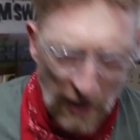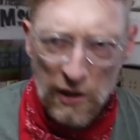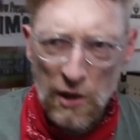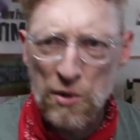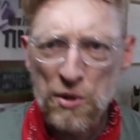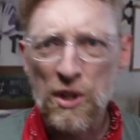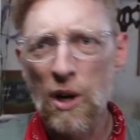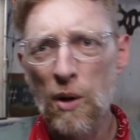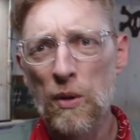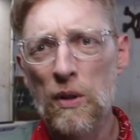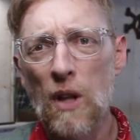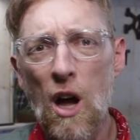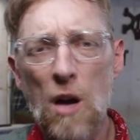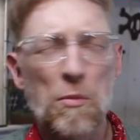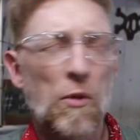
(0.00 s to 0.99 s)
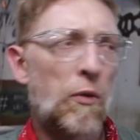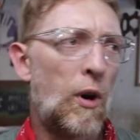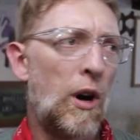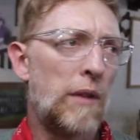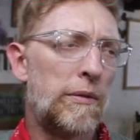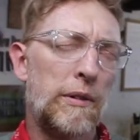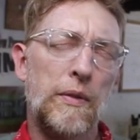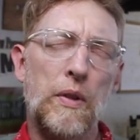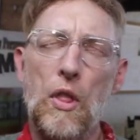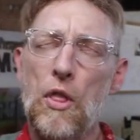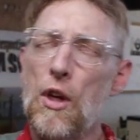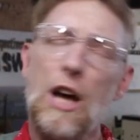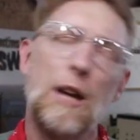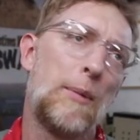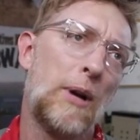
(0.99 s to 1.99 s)
Years ago, and long before I ever even
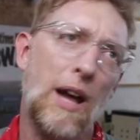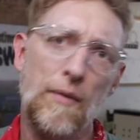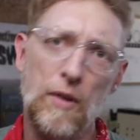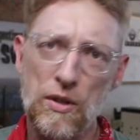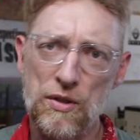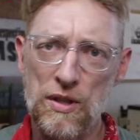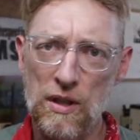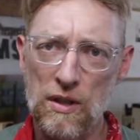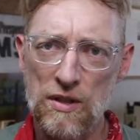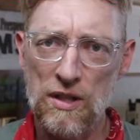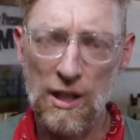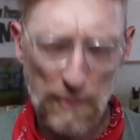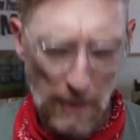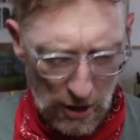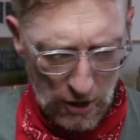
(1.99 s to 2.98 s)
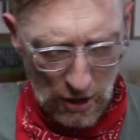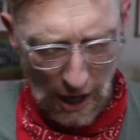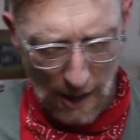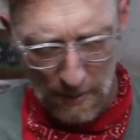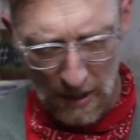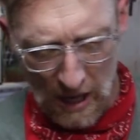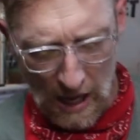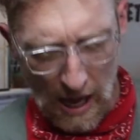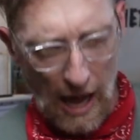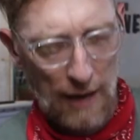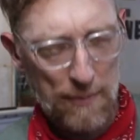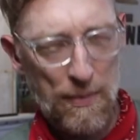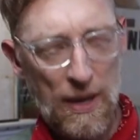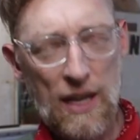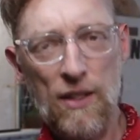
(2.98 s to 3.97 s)
thought about having a CNC in my shop, I
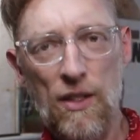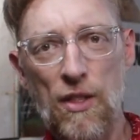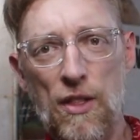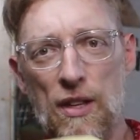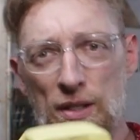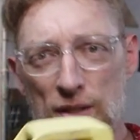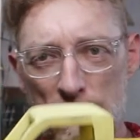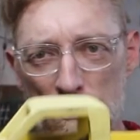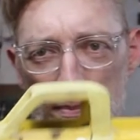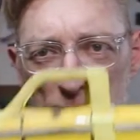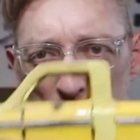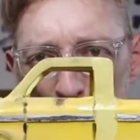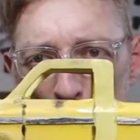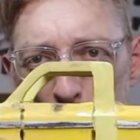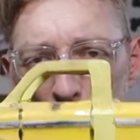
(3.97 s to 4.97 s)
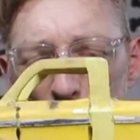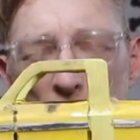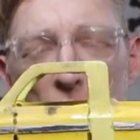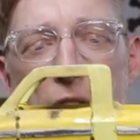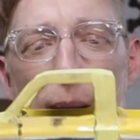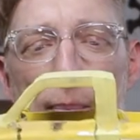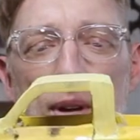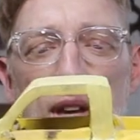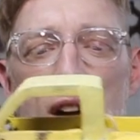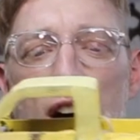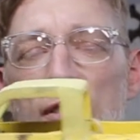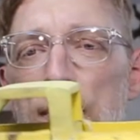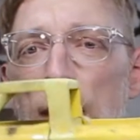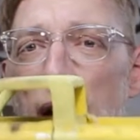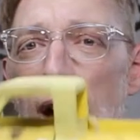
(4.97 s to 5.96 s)
made this wood copy
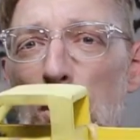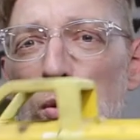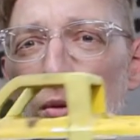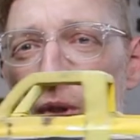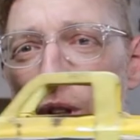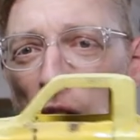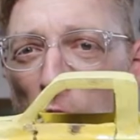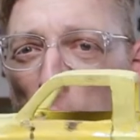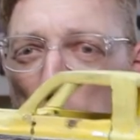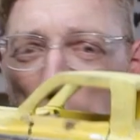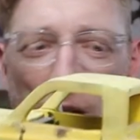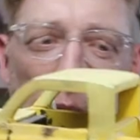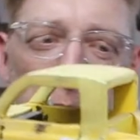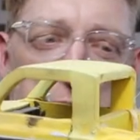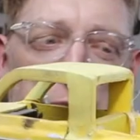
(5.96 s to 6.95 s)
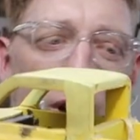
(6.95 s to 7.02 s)
of my old yellow pickup